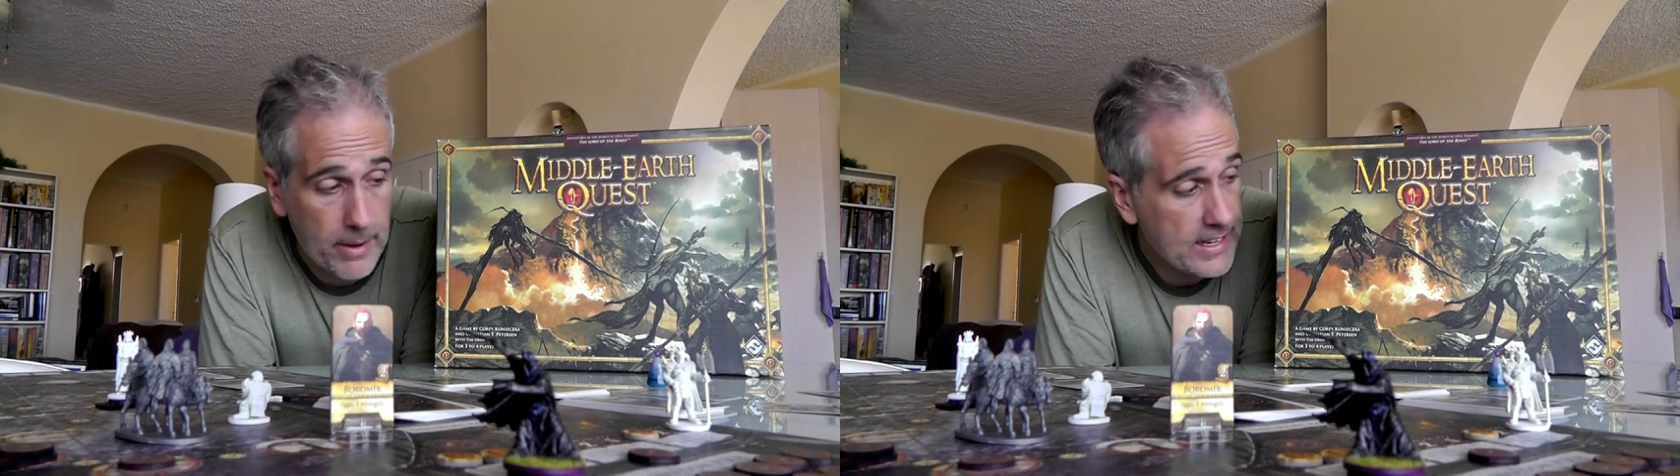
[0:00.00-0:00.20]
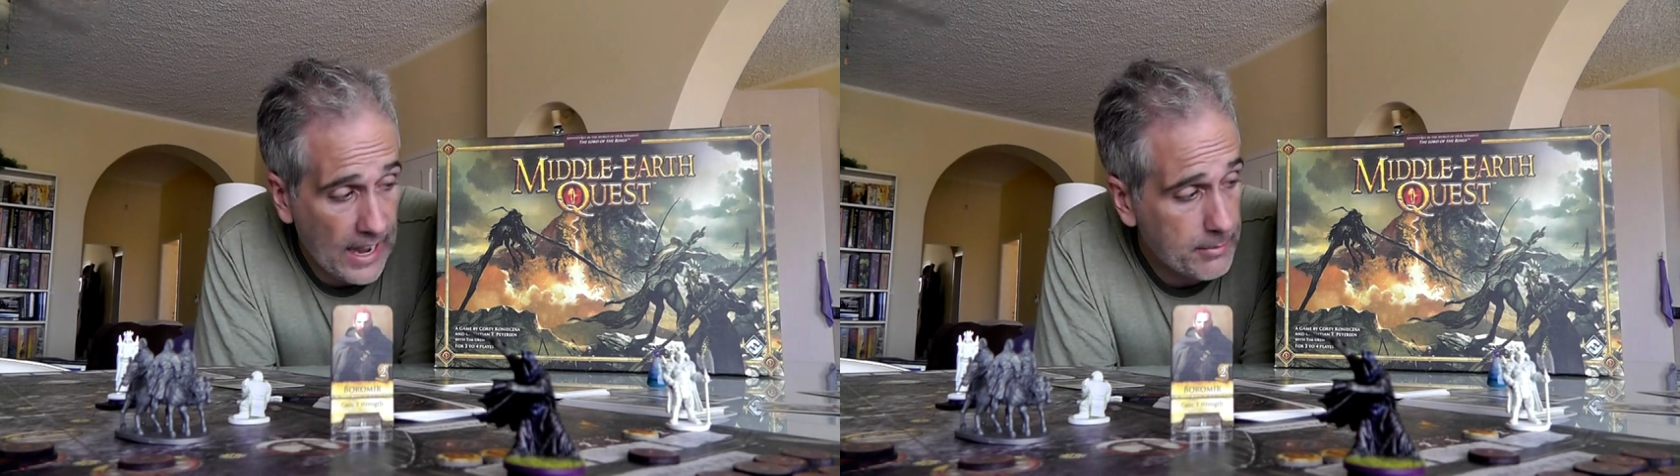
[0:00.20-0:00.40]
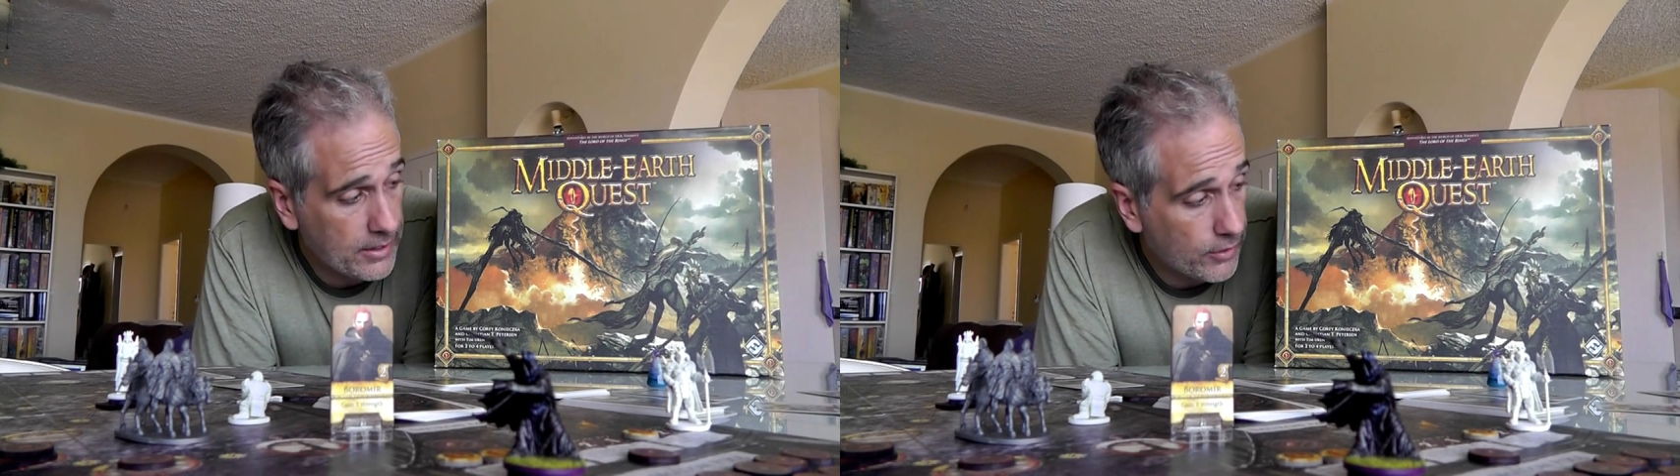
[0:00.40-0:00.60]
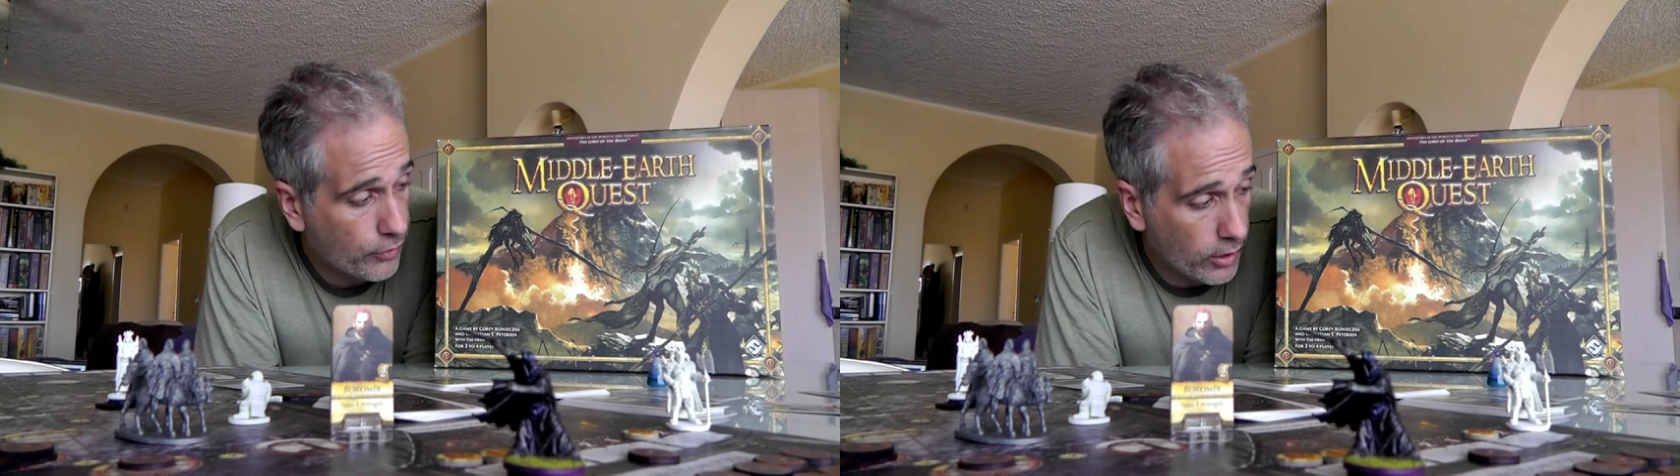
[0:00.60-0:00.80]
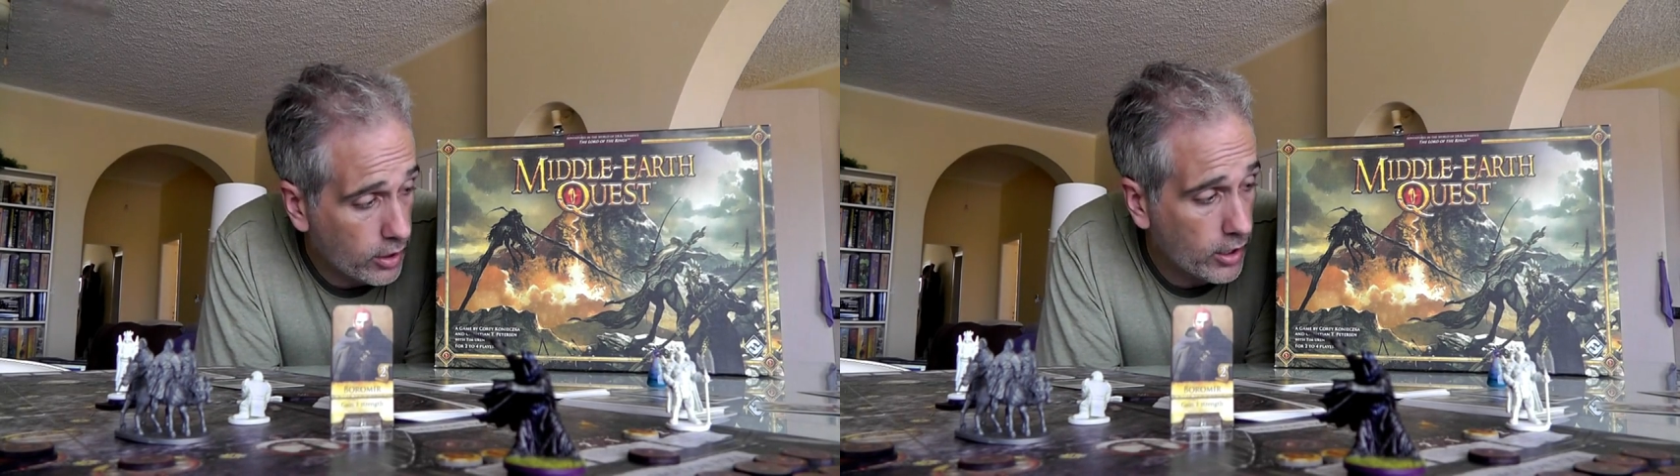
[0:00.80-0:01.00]
But yeah, I mean,
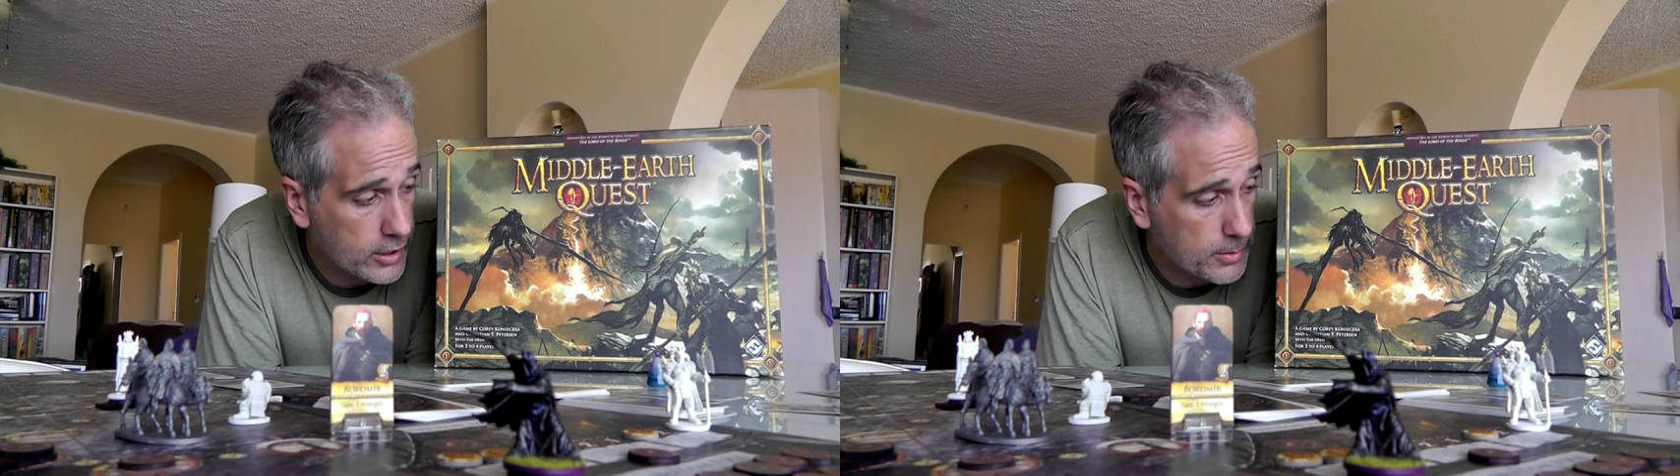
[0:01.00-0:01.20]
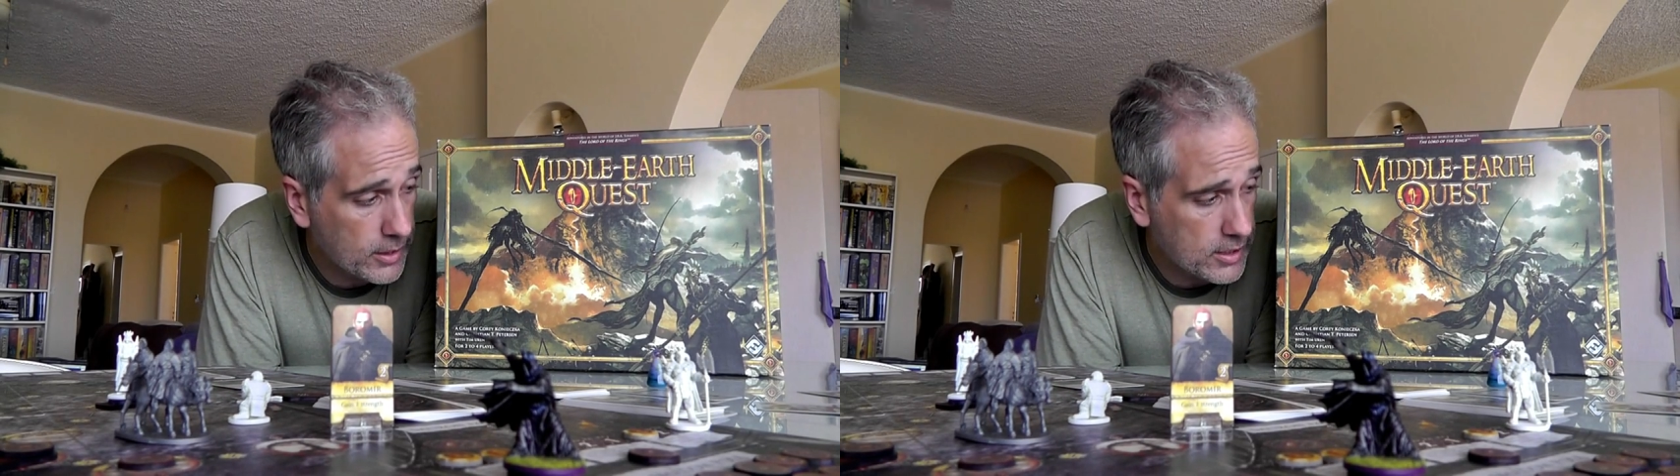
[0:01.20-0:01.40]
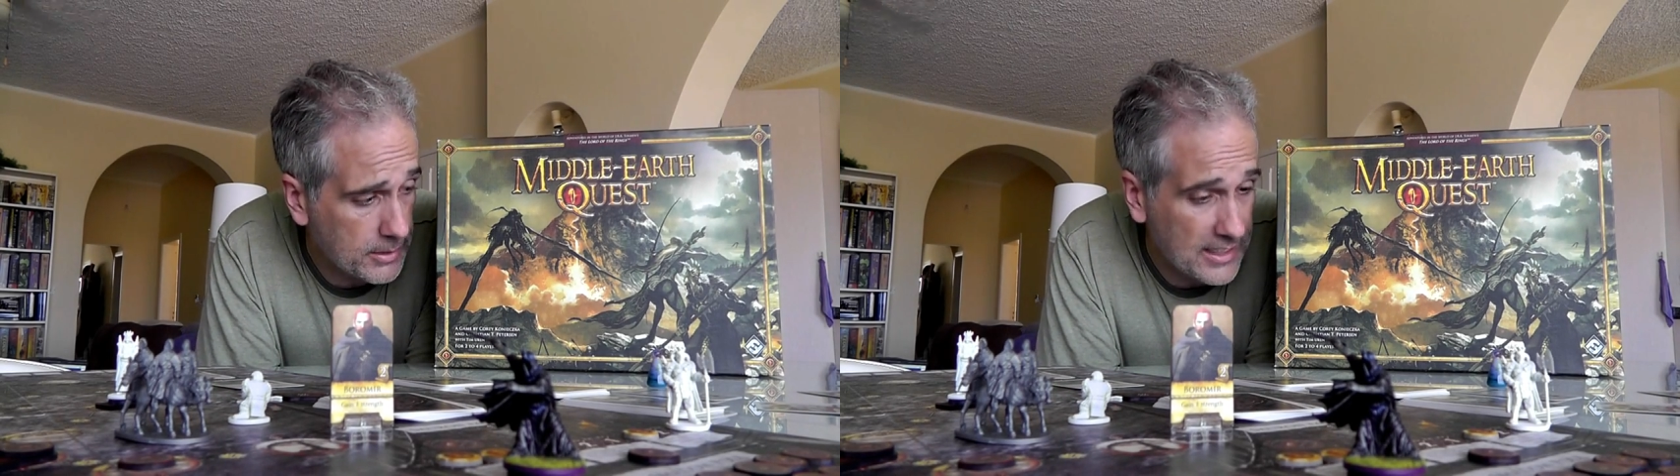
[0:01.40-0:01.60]
in our experience,